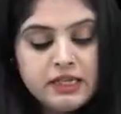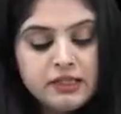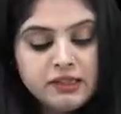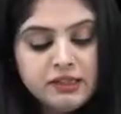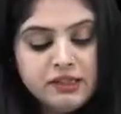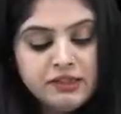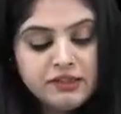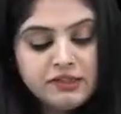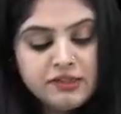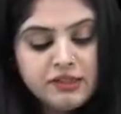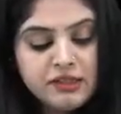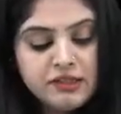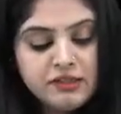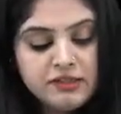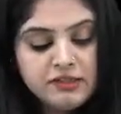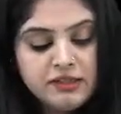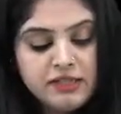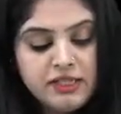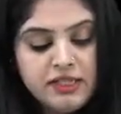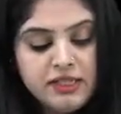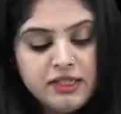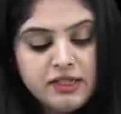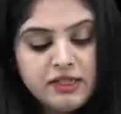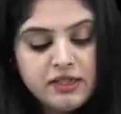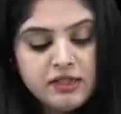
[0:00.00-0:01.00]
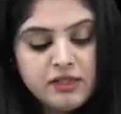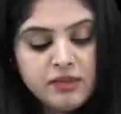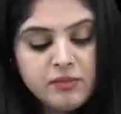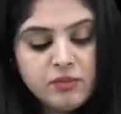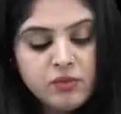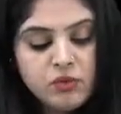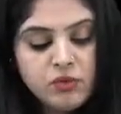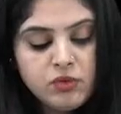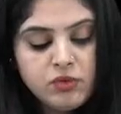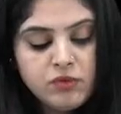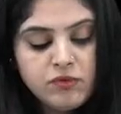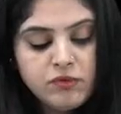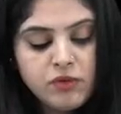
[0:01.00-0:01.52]
This is linear
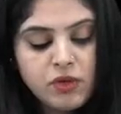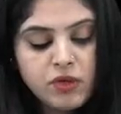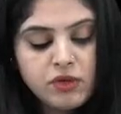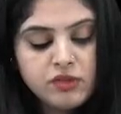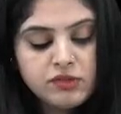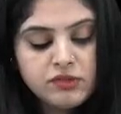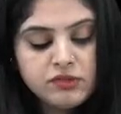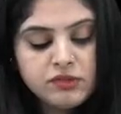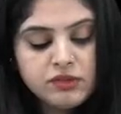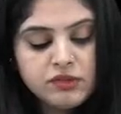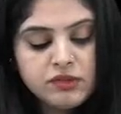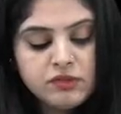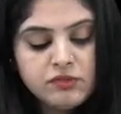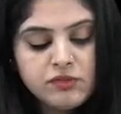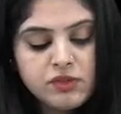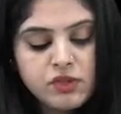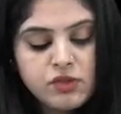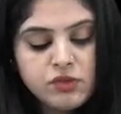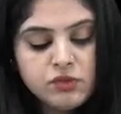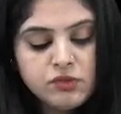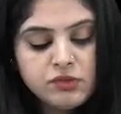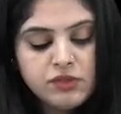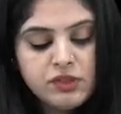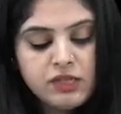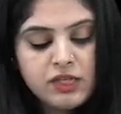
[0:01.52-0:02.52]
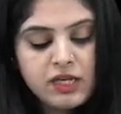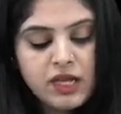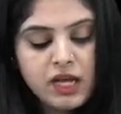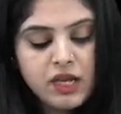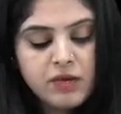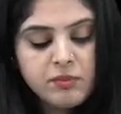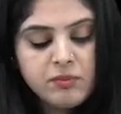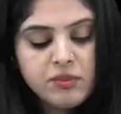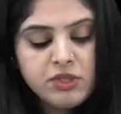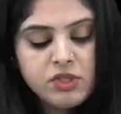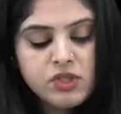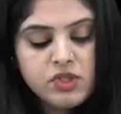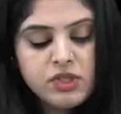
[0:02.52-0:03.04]
immunofluorescence, which you see in
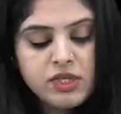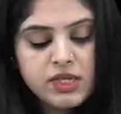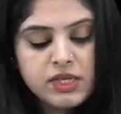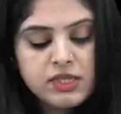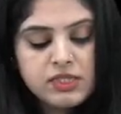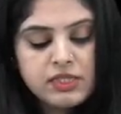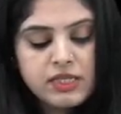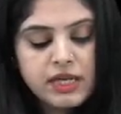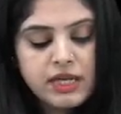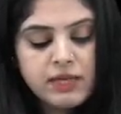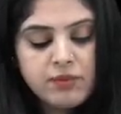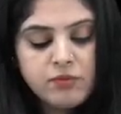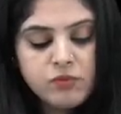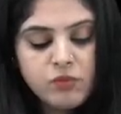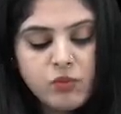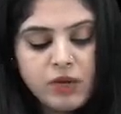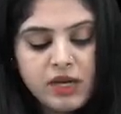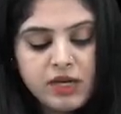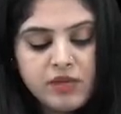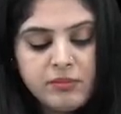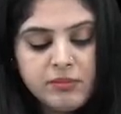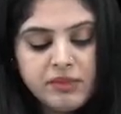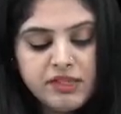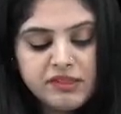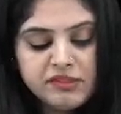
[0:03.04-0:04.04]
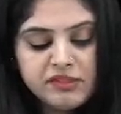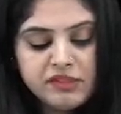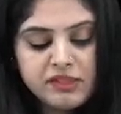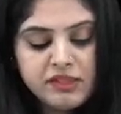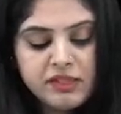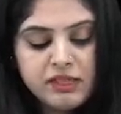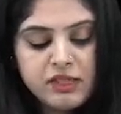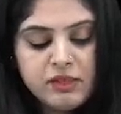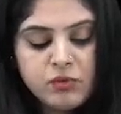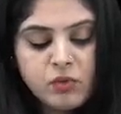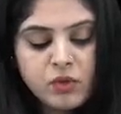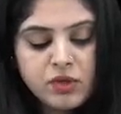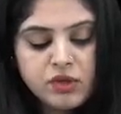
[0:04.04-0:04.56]
RPGN type 1,
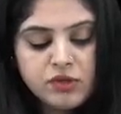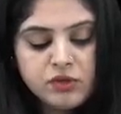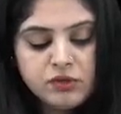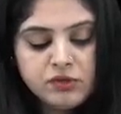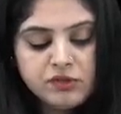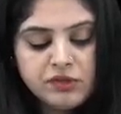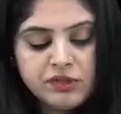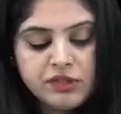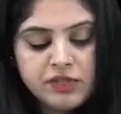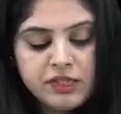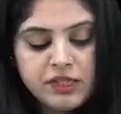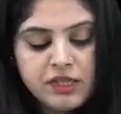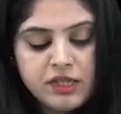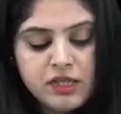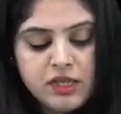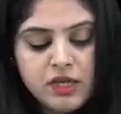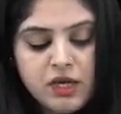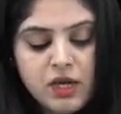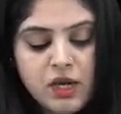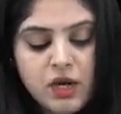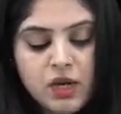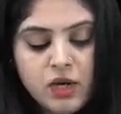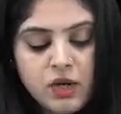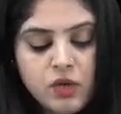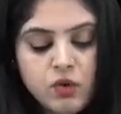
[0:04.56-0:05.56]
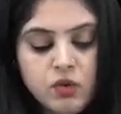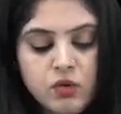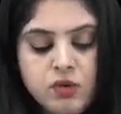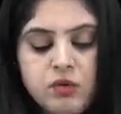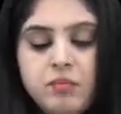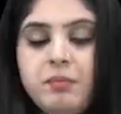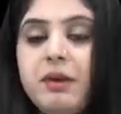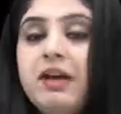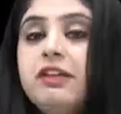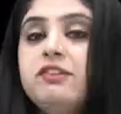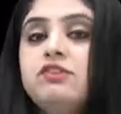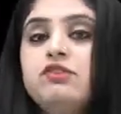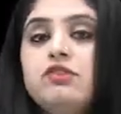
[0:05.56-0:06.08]
basically what you see in
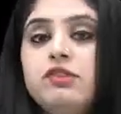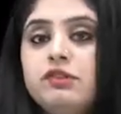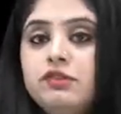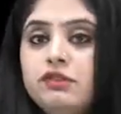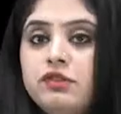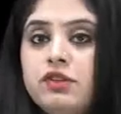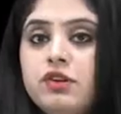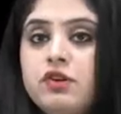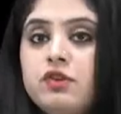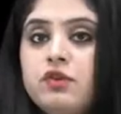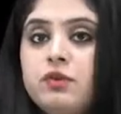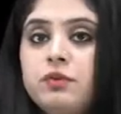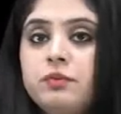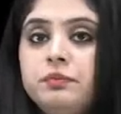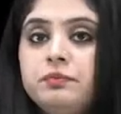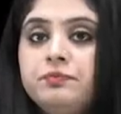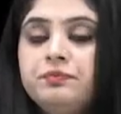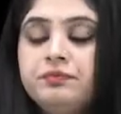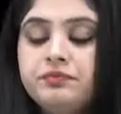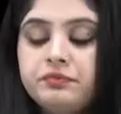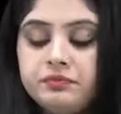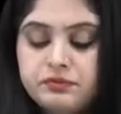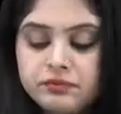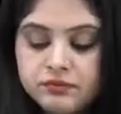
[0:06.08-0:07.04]
Goodpasture syndrome.